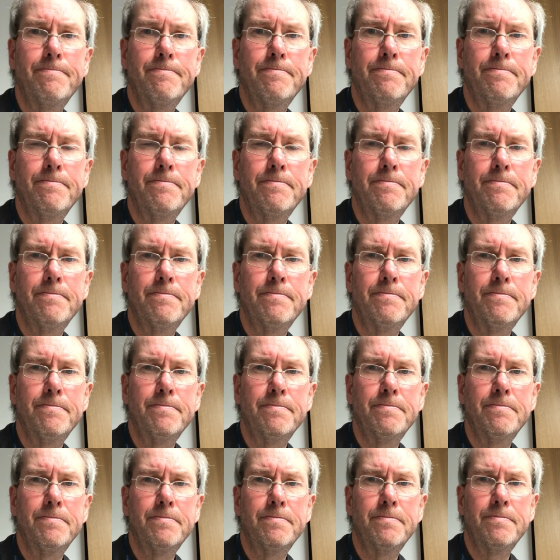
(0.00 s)

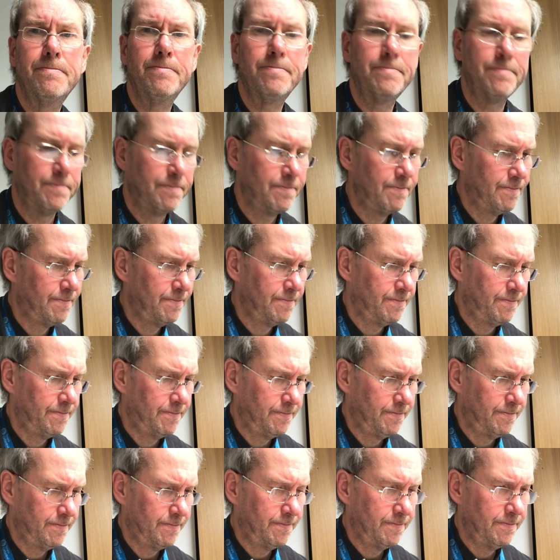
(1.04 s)

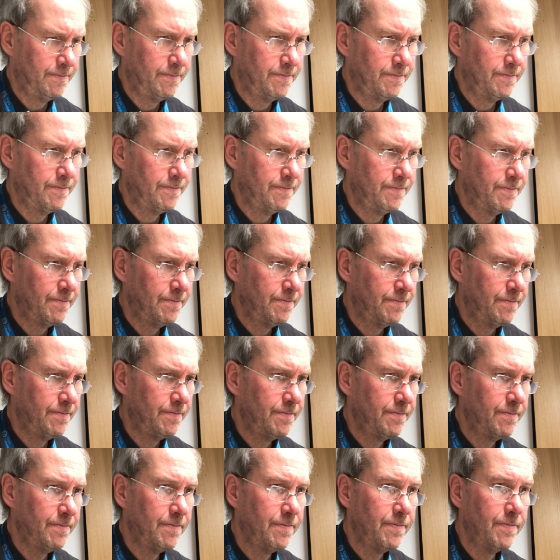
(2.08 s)

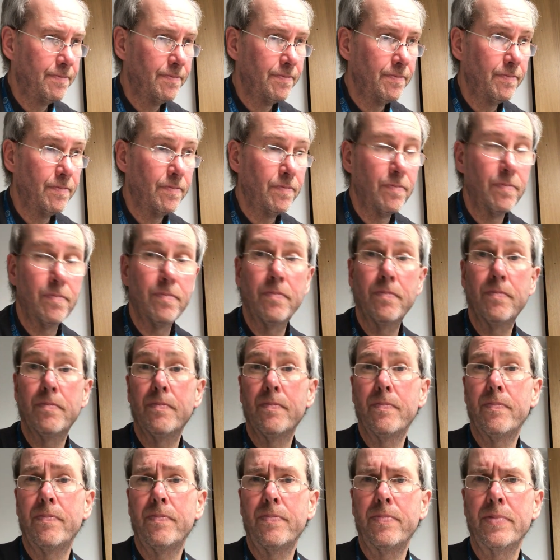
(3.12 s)

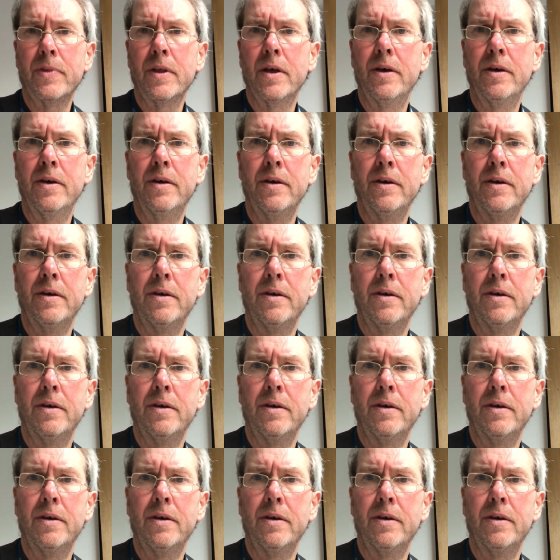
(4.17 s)
(no one is talking)